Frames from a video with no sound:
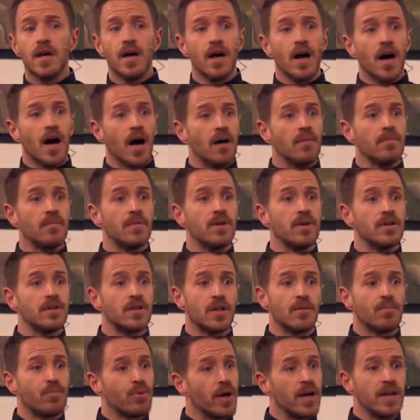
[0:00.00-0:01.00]
um, to
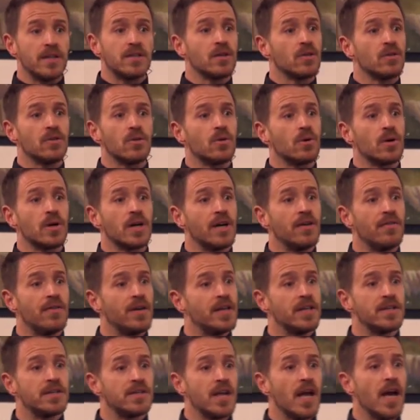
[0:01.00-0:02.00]
the praise and glory of
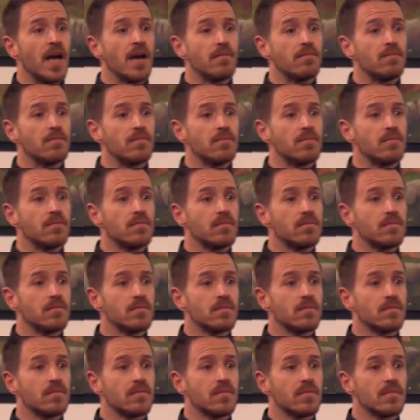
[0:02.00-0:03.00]
His name.
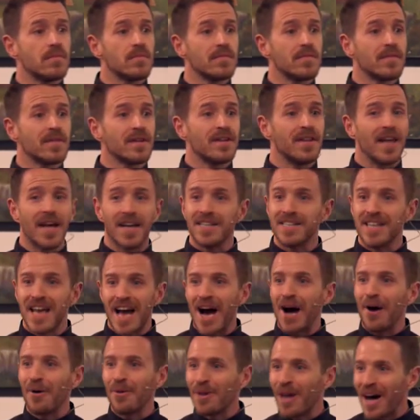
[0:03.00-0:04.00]
That is
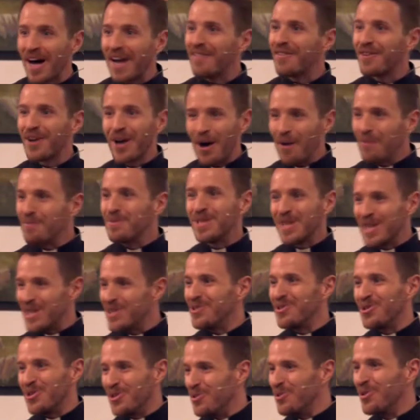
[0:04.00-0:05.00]
how life comes
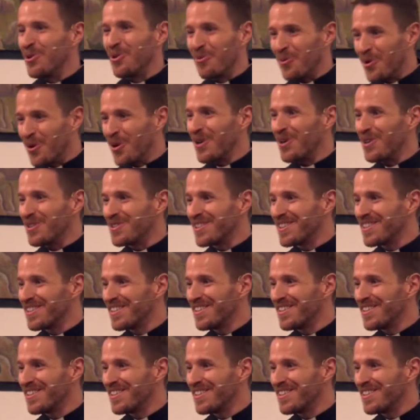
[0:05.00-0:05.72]
into the world.